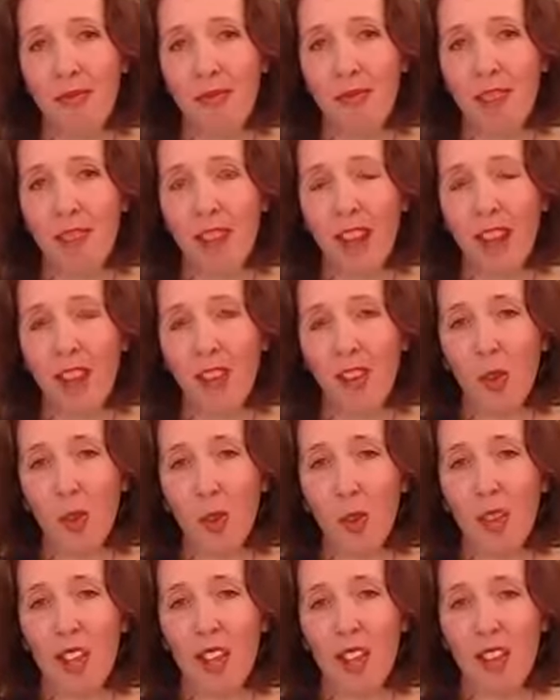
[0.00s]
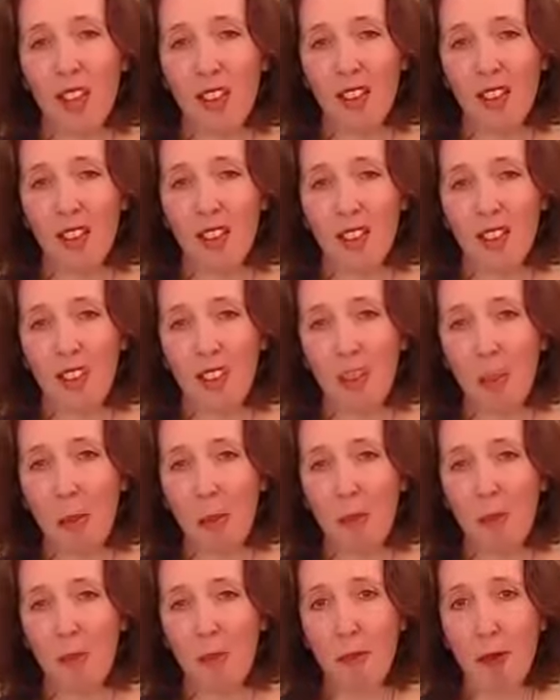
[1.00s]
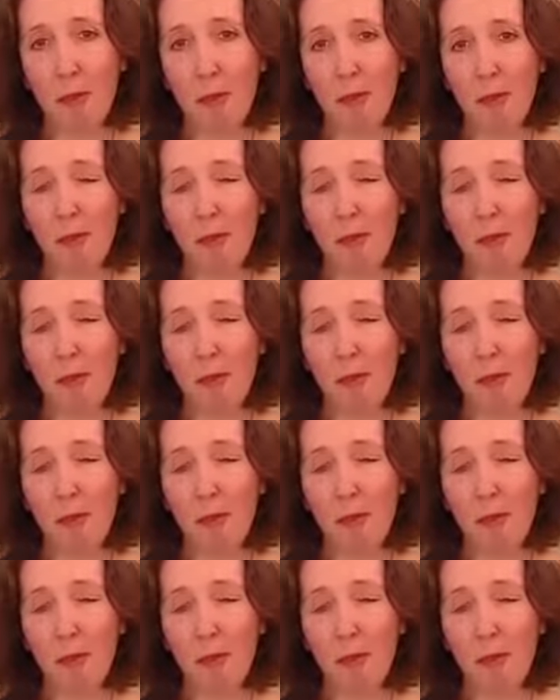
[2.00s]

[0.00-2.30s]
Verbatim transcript: That's where the answers come from.